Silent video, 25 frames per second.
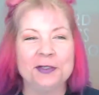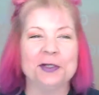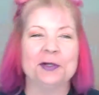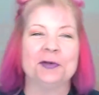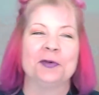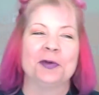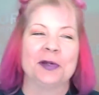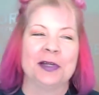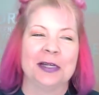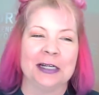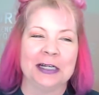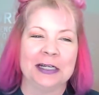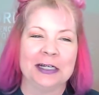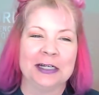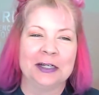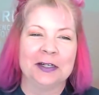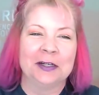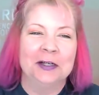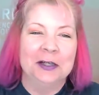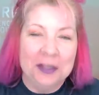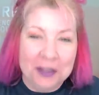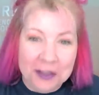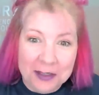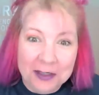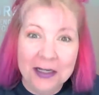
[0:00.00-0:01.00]
doing?
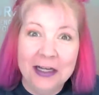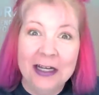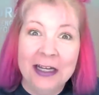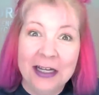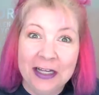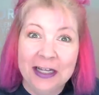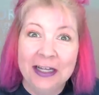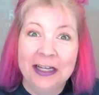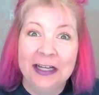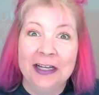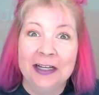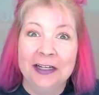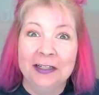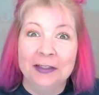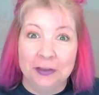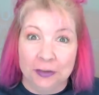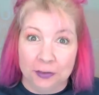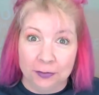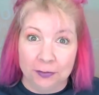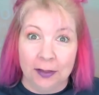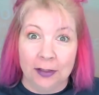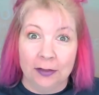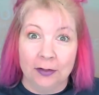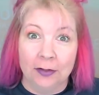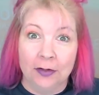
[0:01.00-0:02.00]

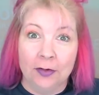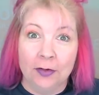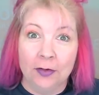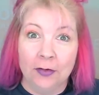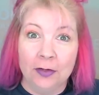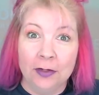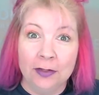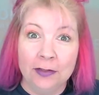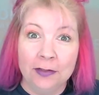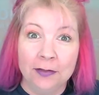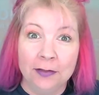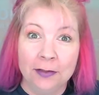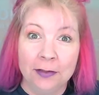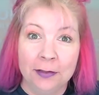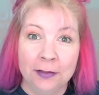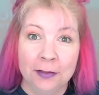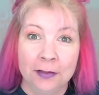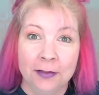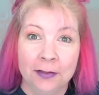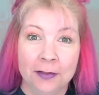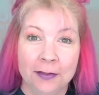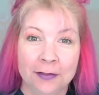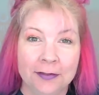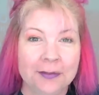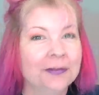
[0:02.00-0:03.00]
Do I look older?
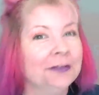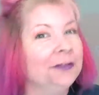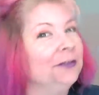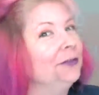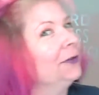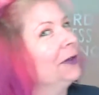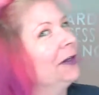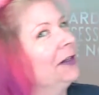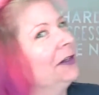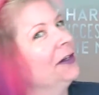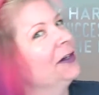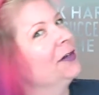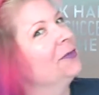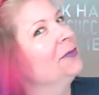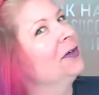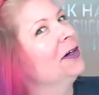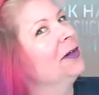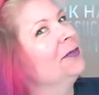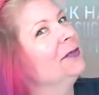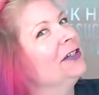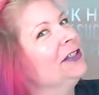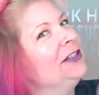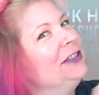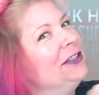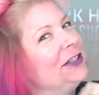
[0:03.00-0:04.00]
Do I look
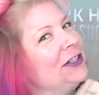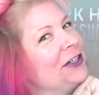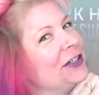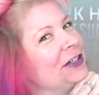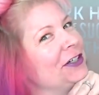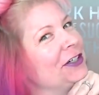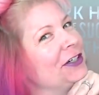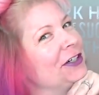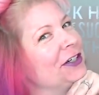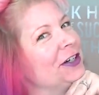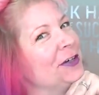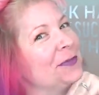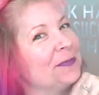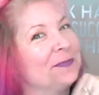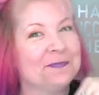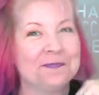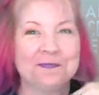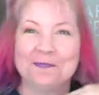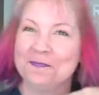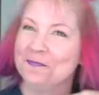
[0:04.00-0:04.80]
more mature?